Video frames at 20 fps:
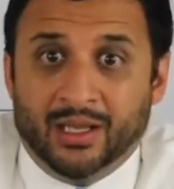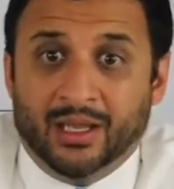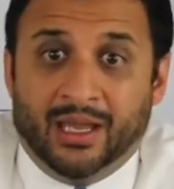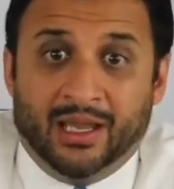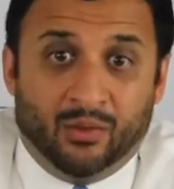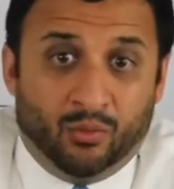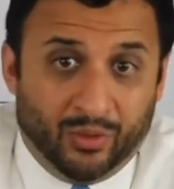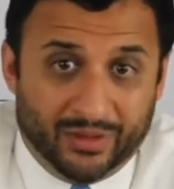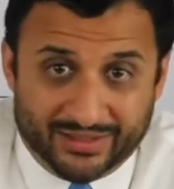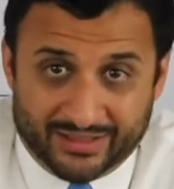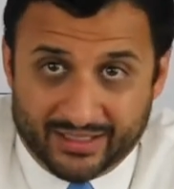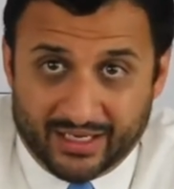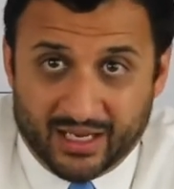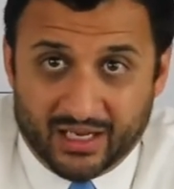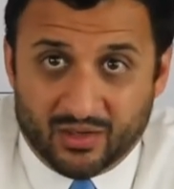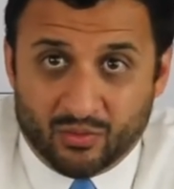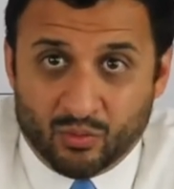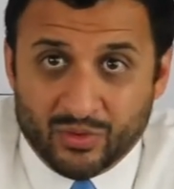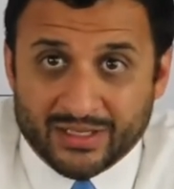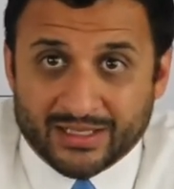And once
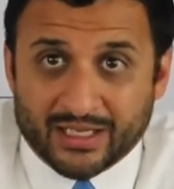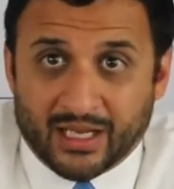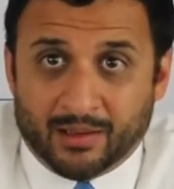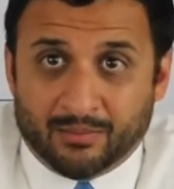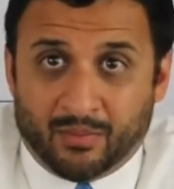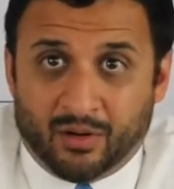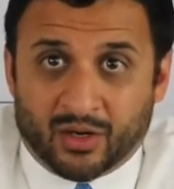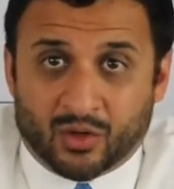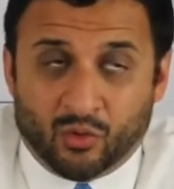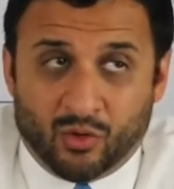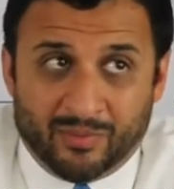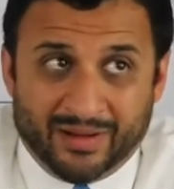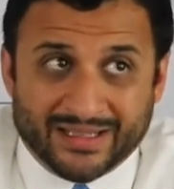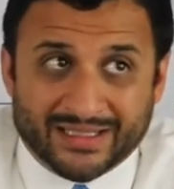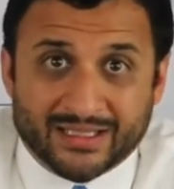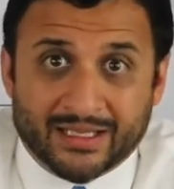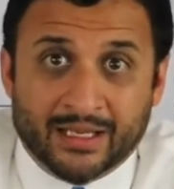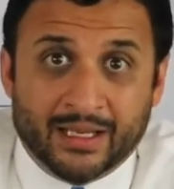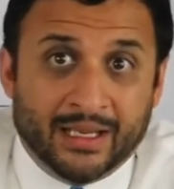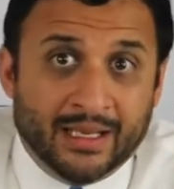again, we saw Marc
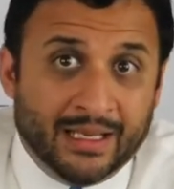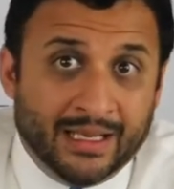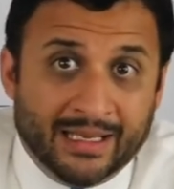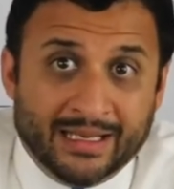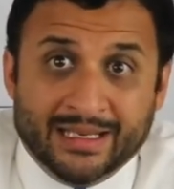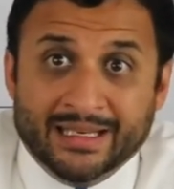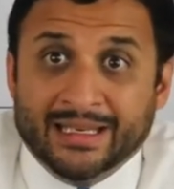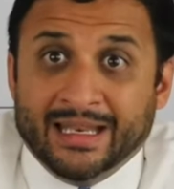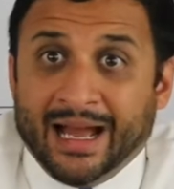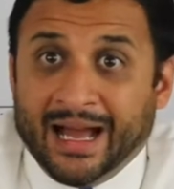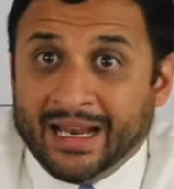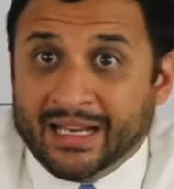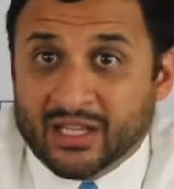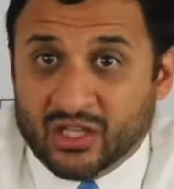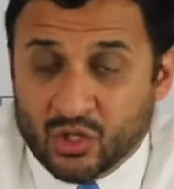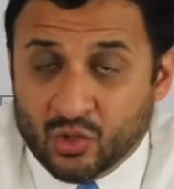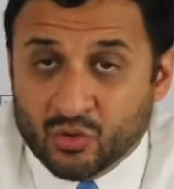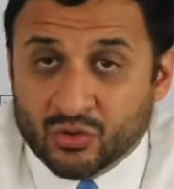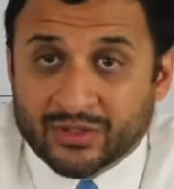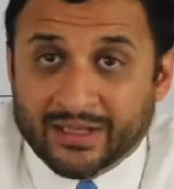Wilmots not
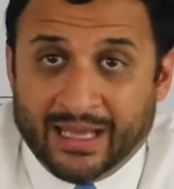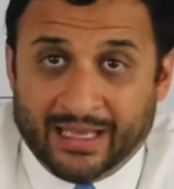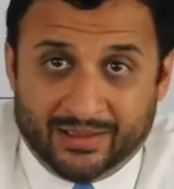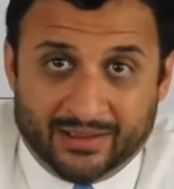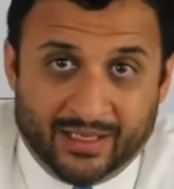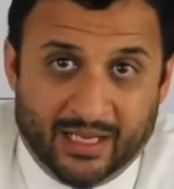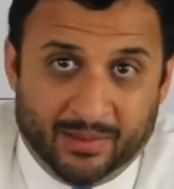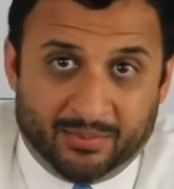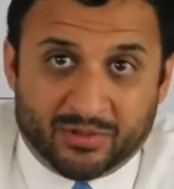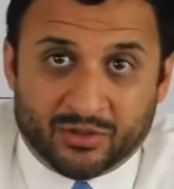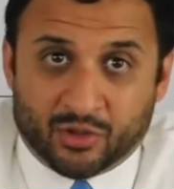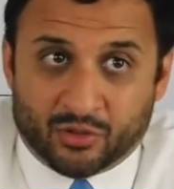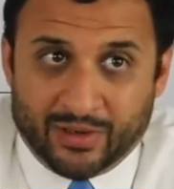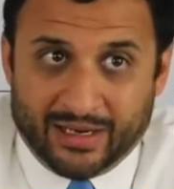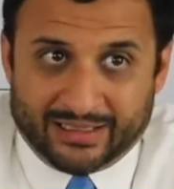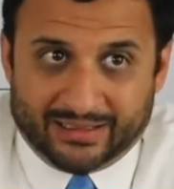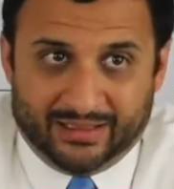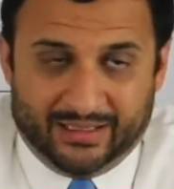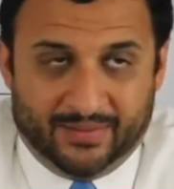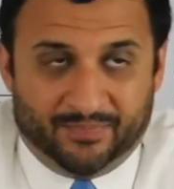use that depth
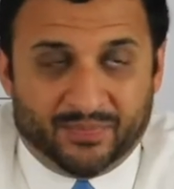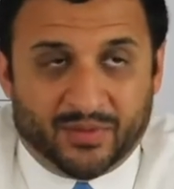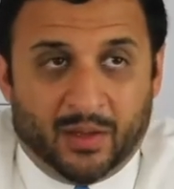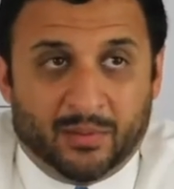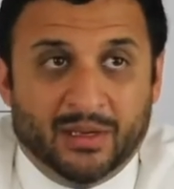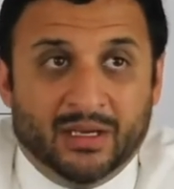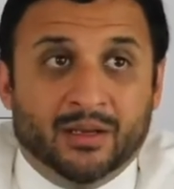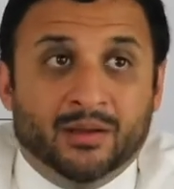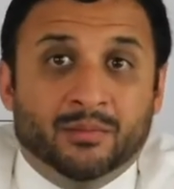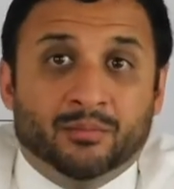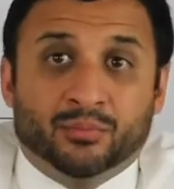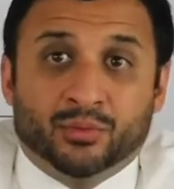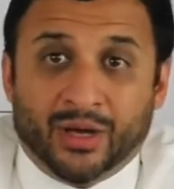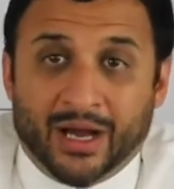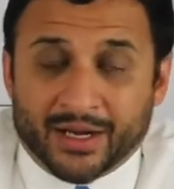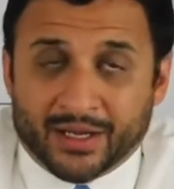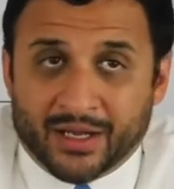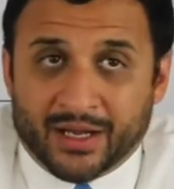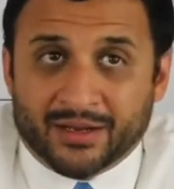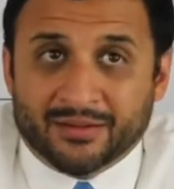correctly. I mean,
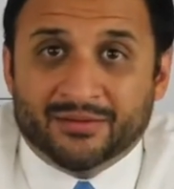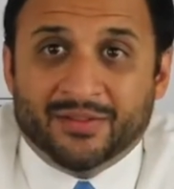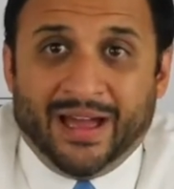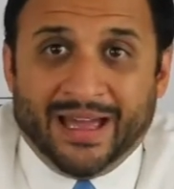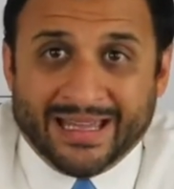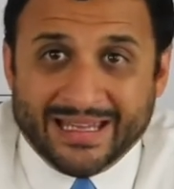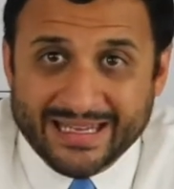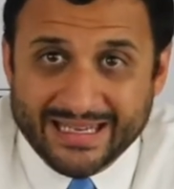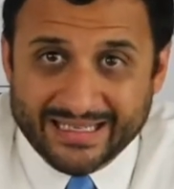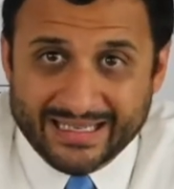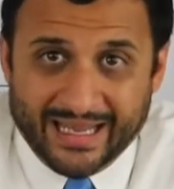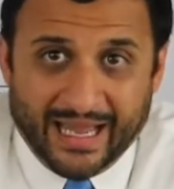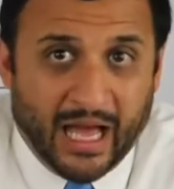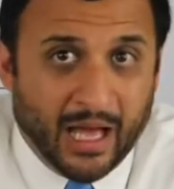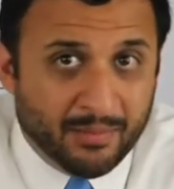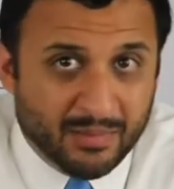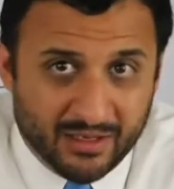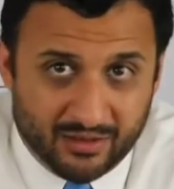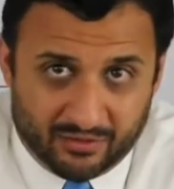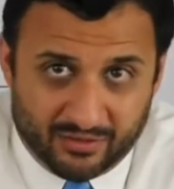brought on Vahid
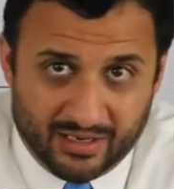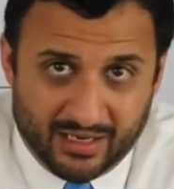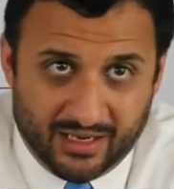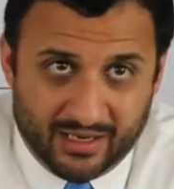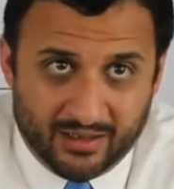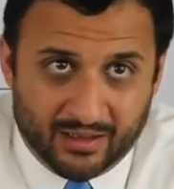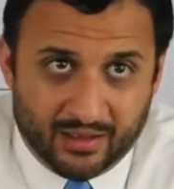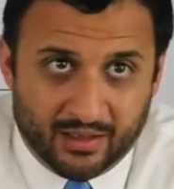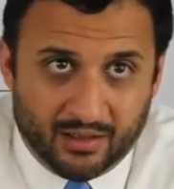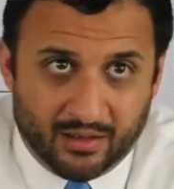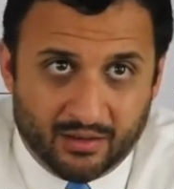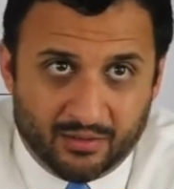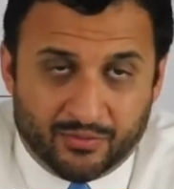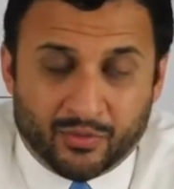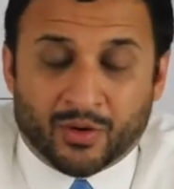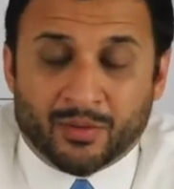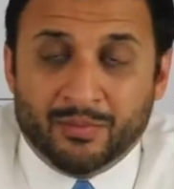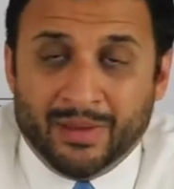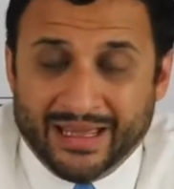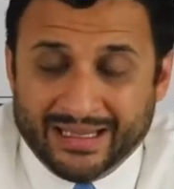Amiri
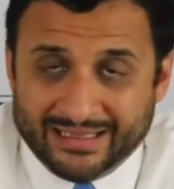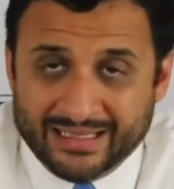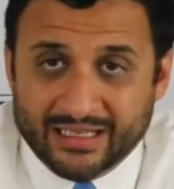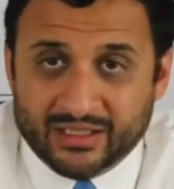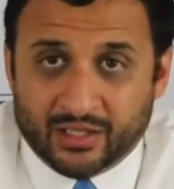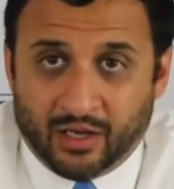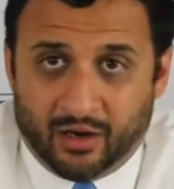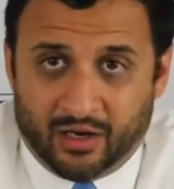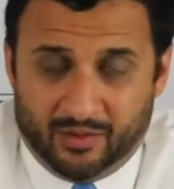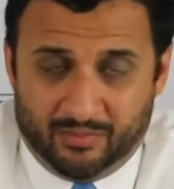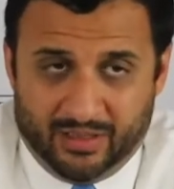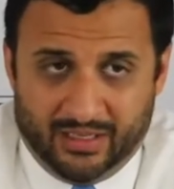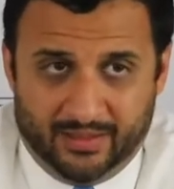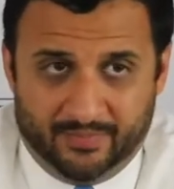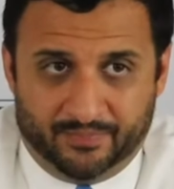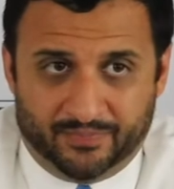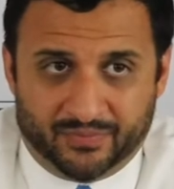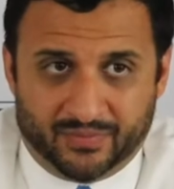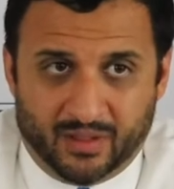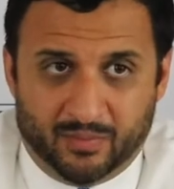for Mehdi Taremi.
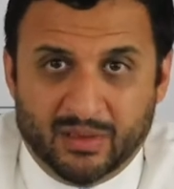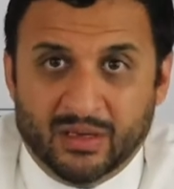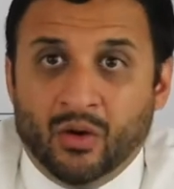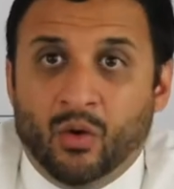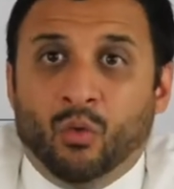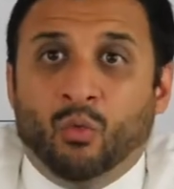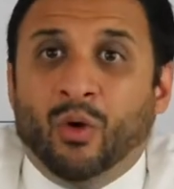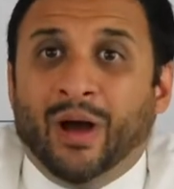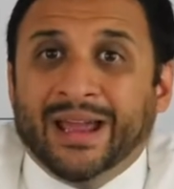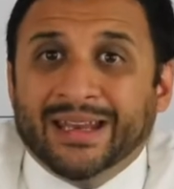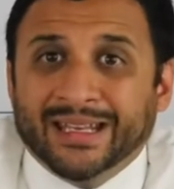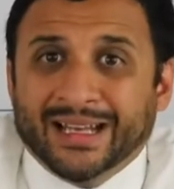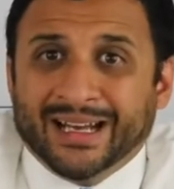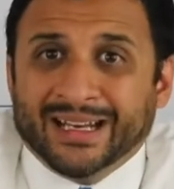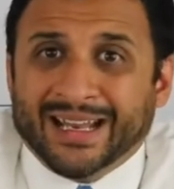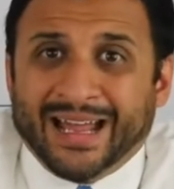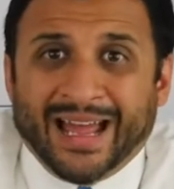I mean, why not